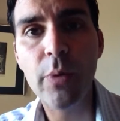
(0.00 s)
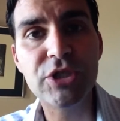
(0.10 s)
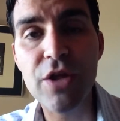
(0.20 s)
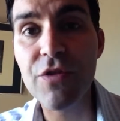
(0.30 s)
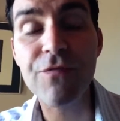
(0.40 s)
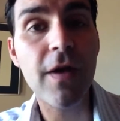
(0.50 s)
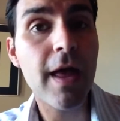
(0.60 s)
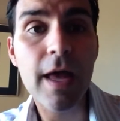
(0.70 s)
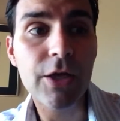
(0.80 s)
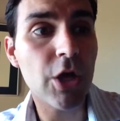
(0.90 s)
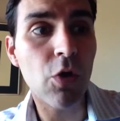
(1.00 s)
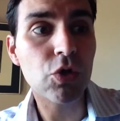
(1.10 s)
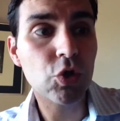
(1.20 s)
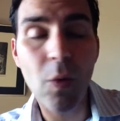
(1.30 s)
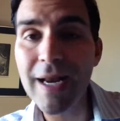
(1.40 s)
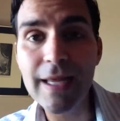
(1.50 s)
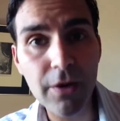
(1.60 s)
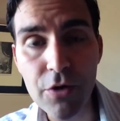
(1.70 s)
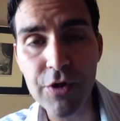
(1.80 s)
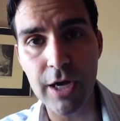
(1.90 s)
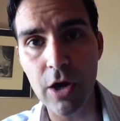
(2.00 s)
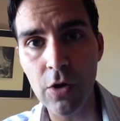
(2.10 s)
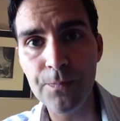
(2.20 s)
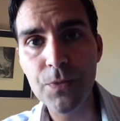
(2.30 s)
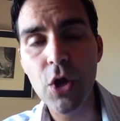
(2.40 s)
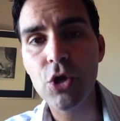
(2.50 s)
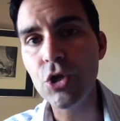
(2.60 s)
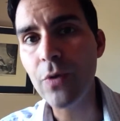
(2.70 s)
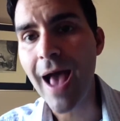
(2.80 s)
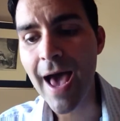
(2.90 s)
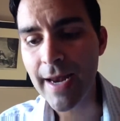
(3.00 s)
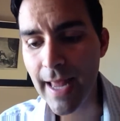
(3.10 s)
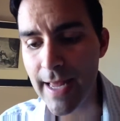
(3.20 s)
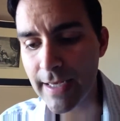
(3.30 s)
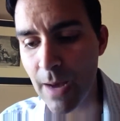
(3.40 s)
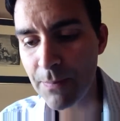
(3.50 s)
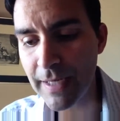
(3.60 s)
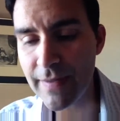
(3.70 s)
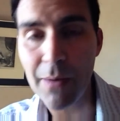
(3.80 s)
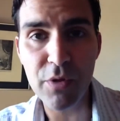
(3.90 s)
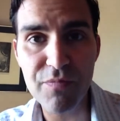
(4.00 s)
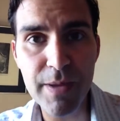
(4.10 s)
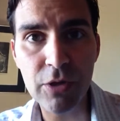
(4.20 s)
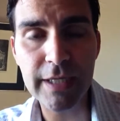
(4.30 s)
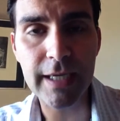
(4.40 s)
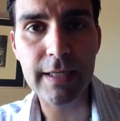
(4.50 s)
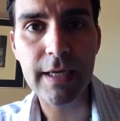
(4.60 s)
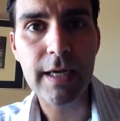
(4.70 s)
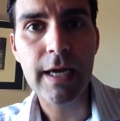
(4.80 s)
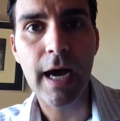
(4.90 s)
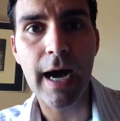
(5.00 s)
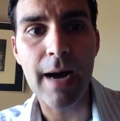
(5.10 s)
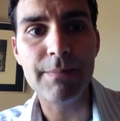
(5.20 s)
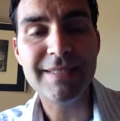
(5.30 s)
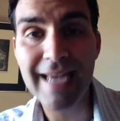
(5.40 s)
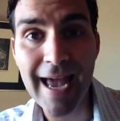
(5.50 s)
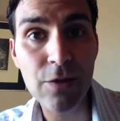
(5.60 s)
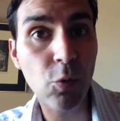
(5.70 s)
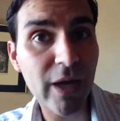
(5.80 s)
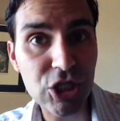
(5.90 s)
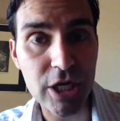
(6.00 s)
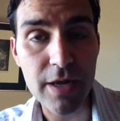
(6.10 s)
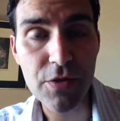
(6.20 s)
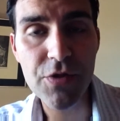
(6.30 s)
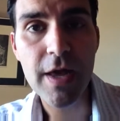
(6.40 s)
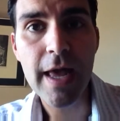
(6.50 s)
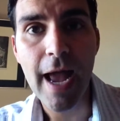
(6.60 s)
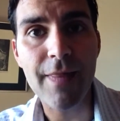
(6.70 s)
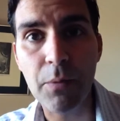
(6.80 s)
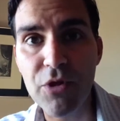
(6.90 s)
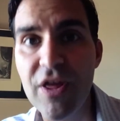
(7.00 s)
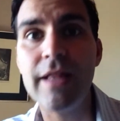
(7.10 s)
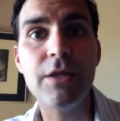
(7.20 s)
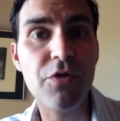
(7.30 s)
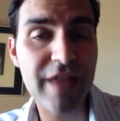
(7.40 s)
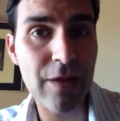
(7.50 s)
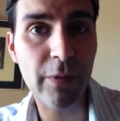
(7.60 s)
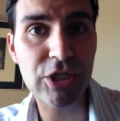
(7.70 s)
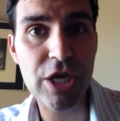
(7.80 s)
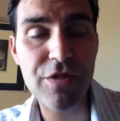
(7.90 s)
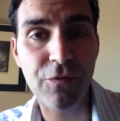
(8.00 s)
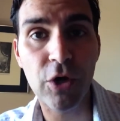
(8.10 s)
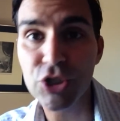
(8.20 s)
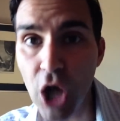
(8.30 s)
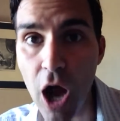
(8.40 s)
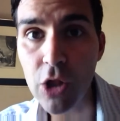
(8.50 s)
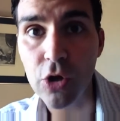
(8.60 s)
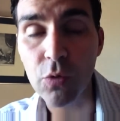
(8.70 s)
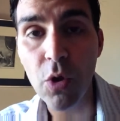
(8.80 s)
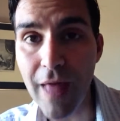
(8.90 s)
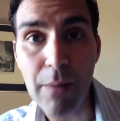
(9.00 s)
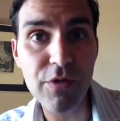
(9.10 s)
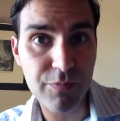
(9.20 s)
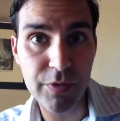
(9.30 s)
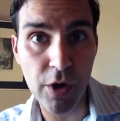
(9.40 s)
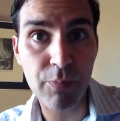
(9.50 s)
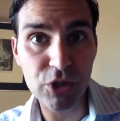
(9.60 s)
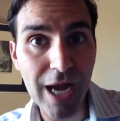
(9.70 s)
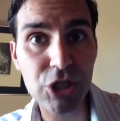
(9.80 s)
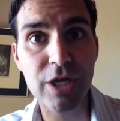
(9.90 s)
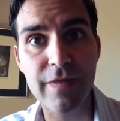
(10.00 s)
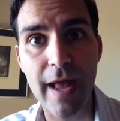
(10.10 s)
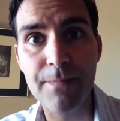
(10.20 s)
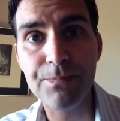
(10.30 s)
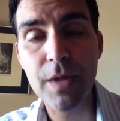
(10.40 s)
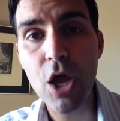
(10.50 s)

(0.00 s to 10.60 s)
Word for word: which is if, you know, 20 years ago, you had a company that was building um, 10 widgets and they were selling those 10 widgets for a dollar. Well, that was their production then.